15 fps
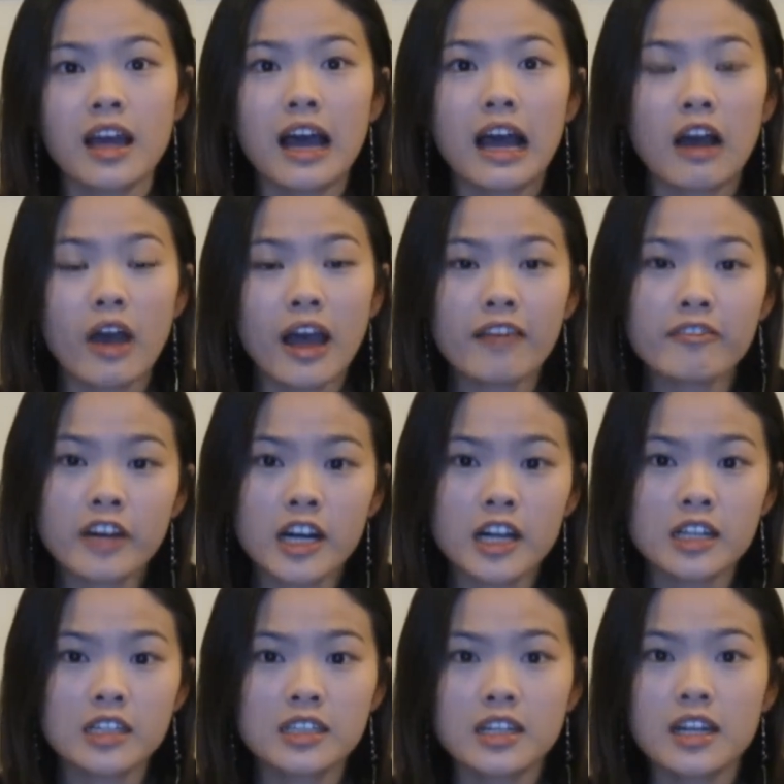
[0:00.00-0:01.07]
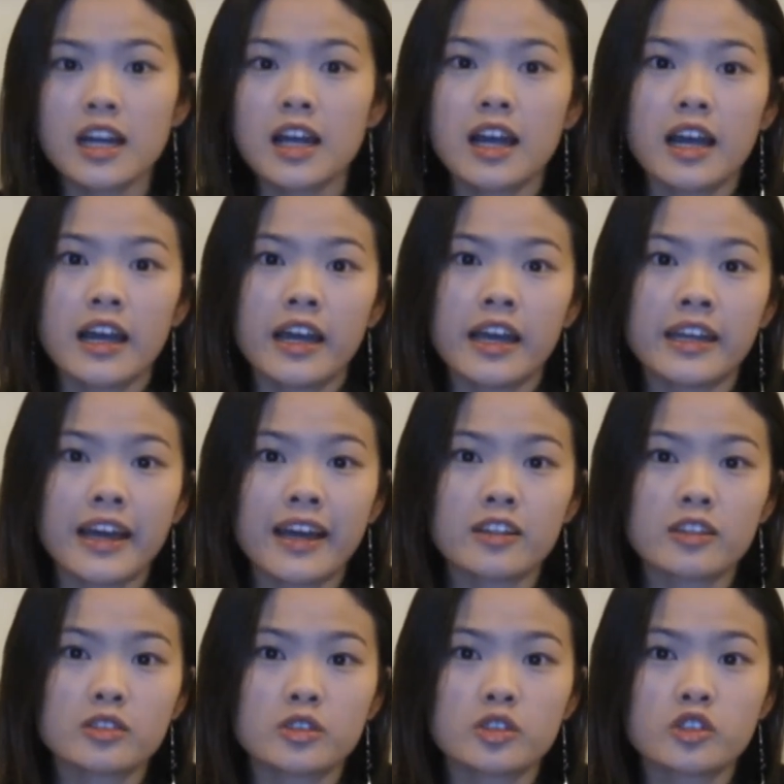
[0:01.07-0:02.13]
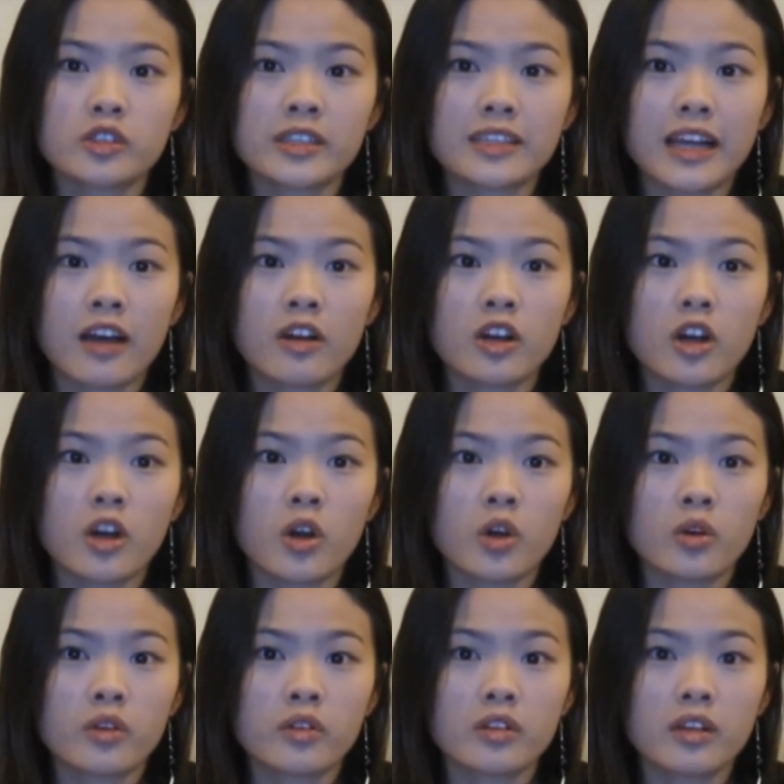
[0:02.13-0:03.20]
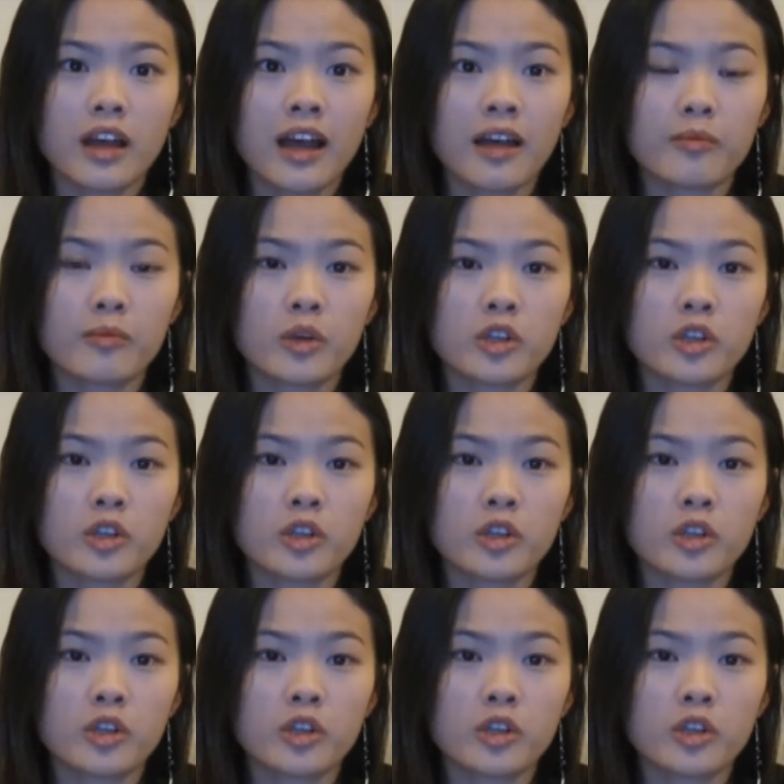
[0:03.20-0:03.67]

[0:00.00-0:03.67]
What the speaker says: However, in adults who drink alcohol at